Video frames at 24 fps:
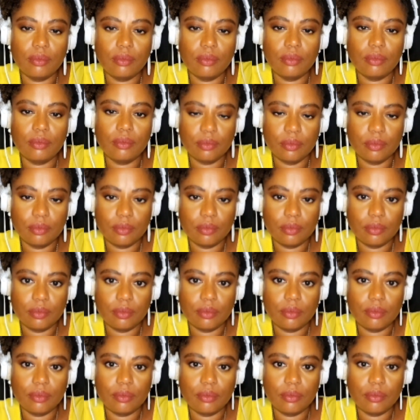
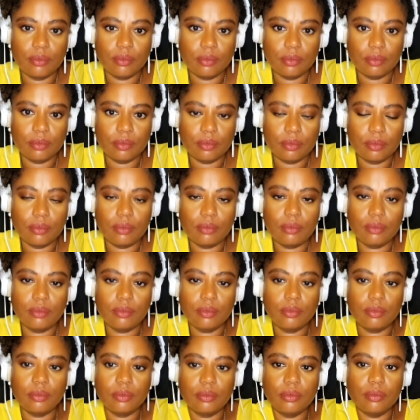
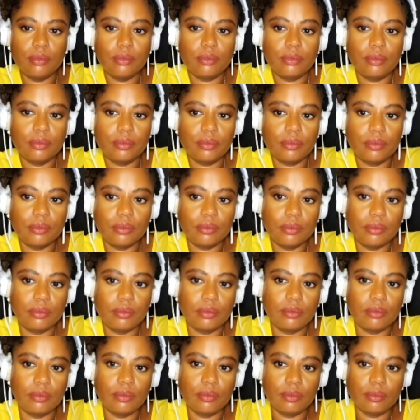
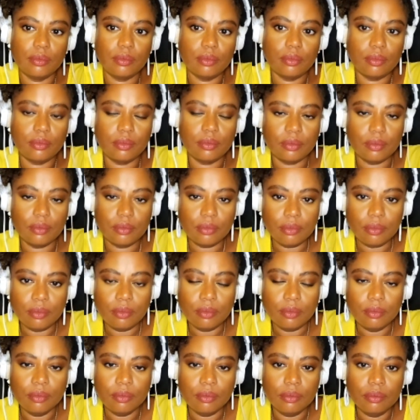
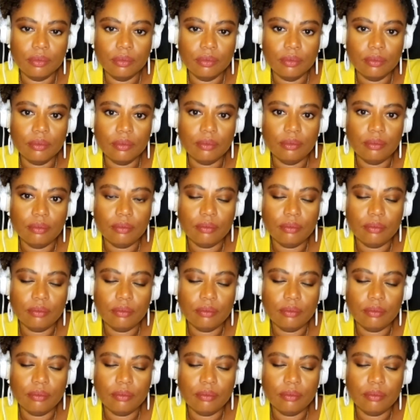[no speech]